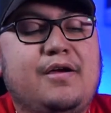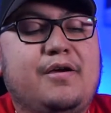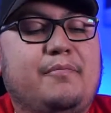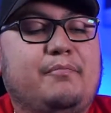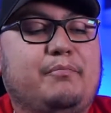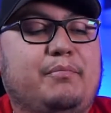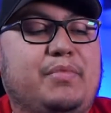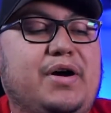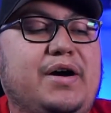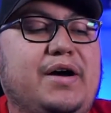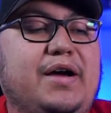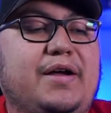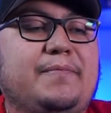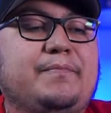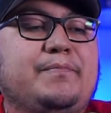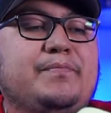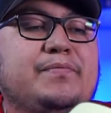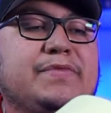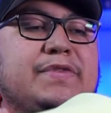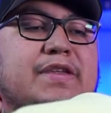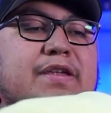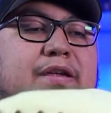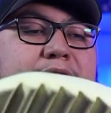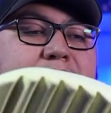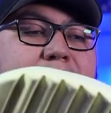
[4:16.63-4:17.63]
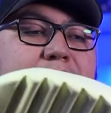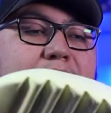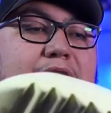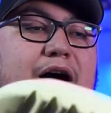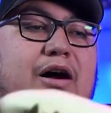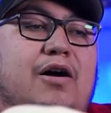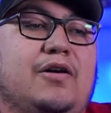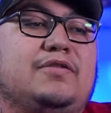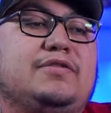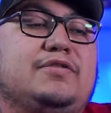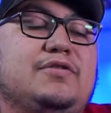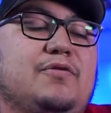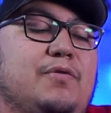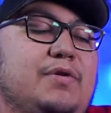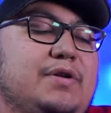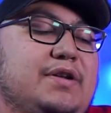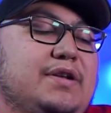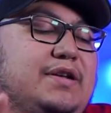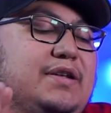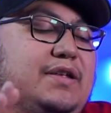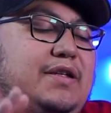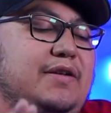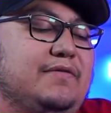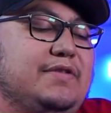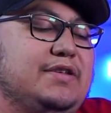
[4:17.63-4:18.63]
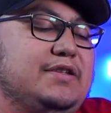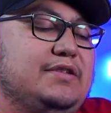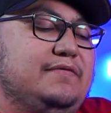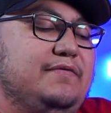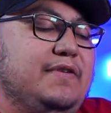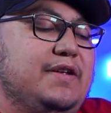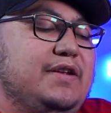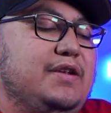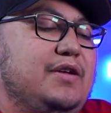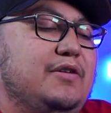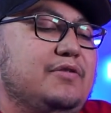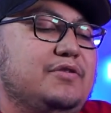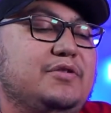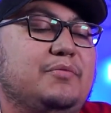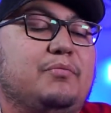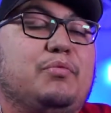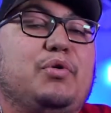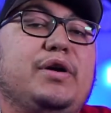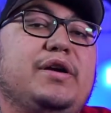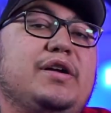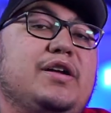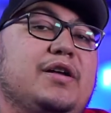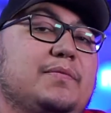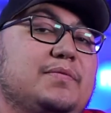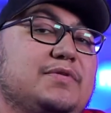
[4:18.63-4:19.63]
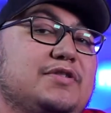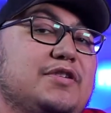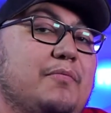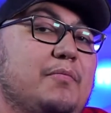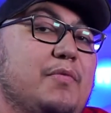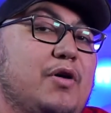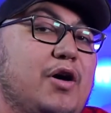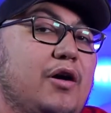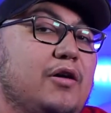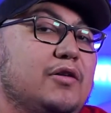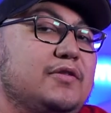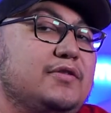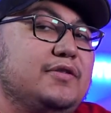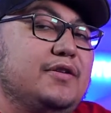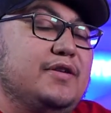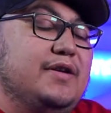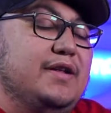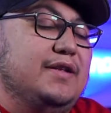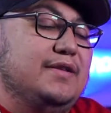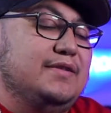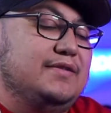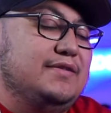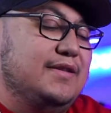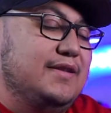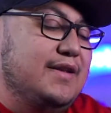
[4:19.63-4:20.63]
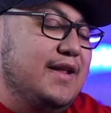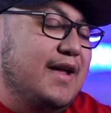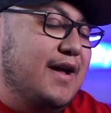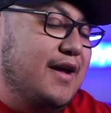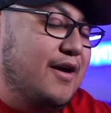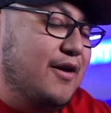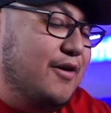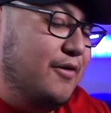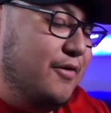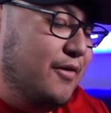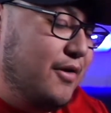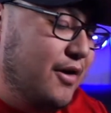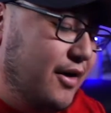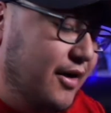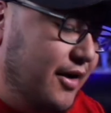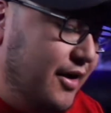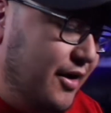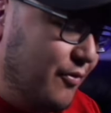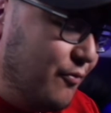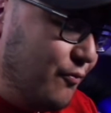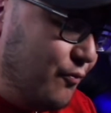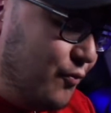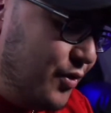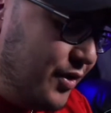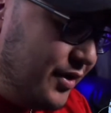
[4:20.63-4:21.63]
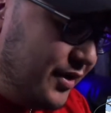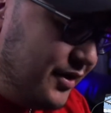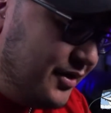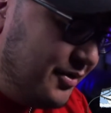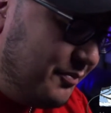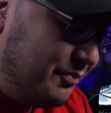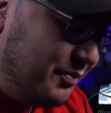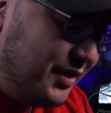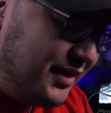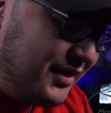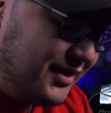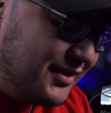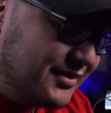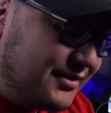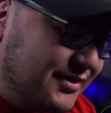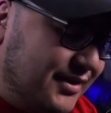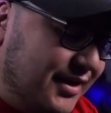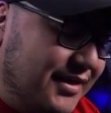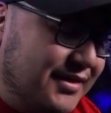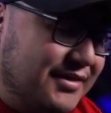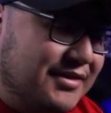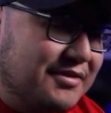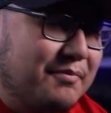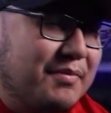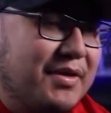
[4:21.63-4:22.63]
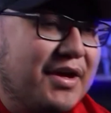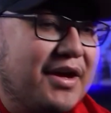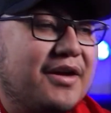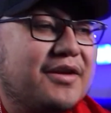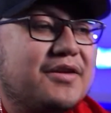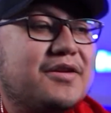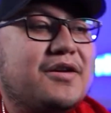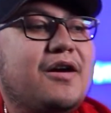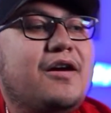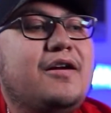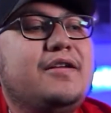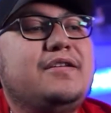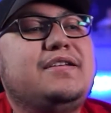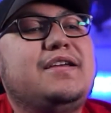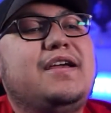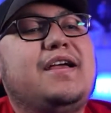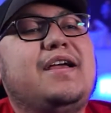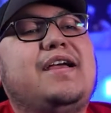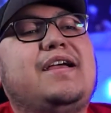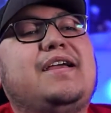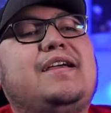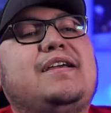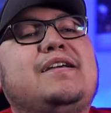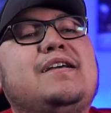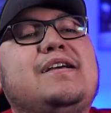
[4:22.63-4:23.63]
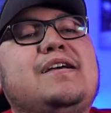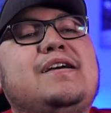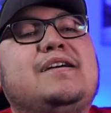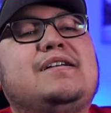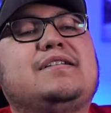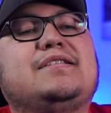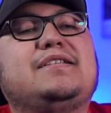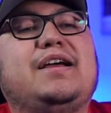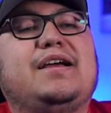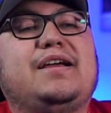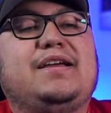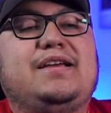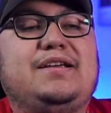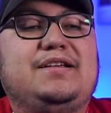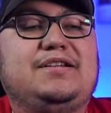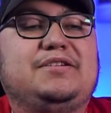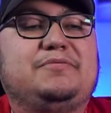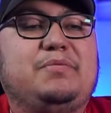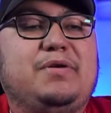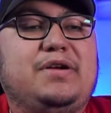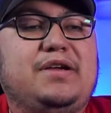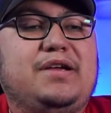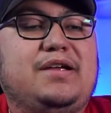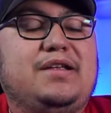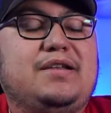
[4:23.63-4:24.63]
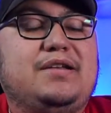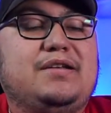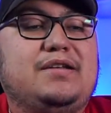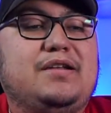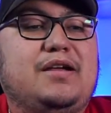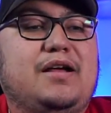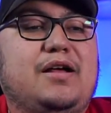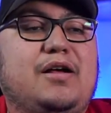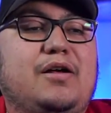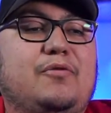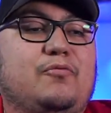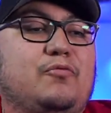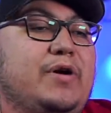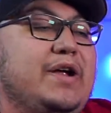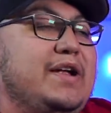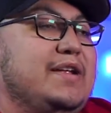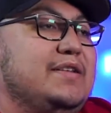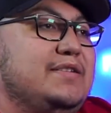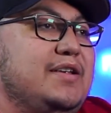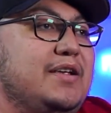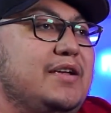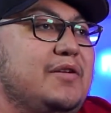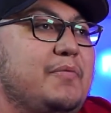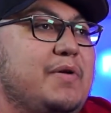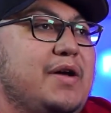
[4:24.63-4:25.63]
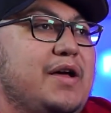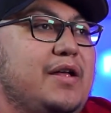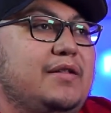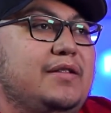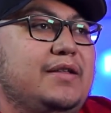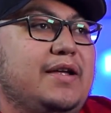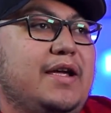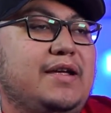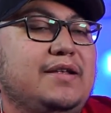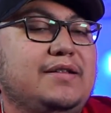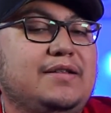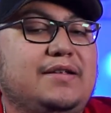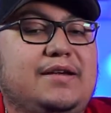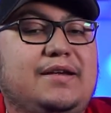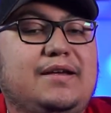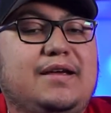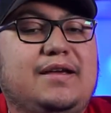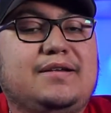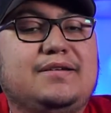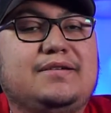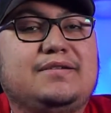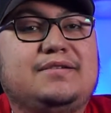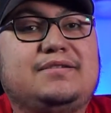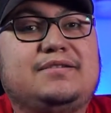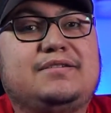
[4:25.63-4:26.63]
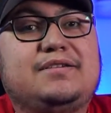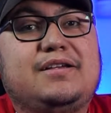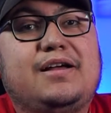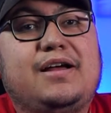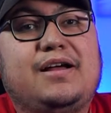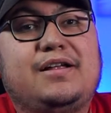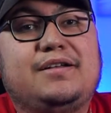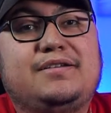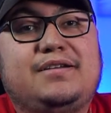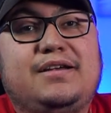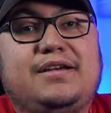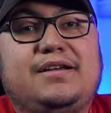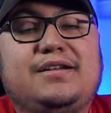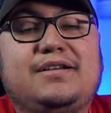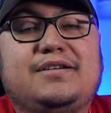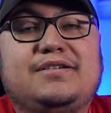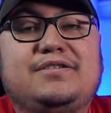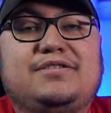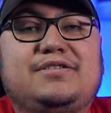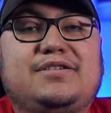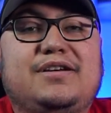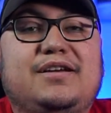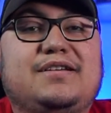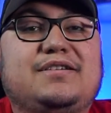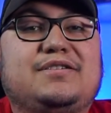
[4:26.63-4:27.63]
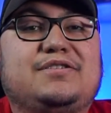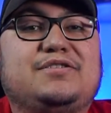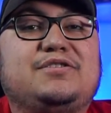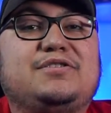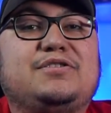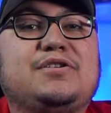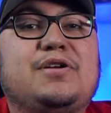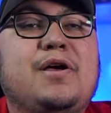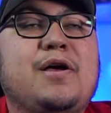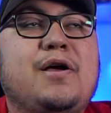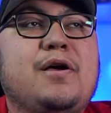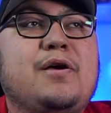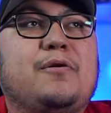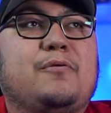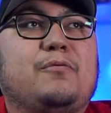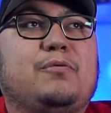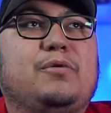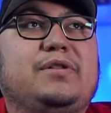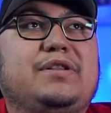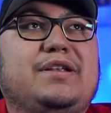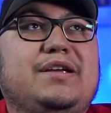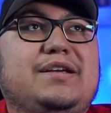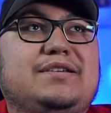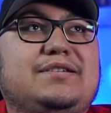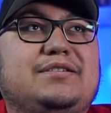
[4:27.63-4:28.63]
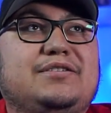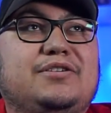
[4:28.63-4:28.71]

But I also wanted to give this video to bring up some alternates. Now, one of the biggest things about Kanye that he's been ranting about lately is Adidas just released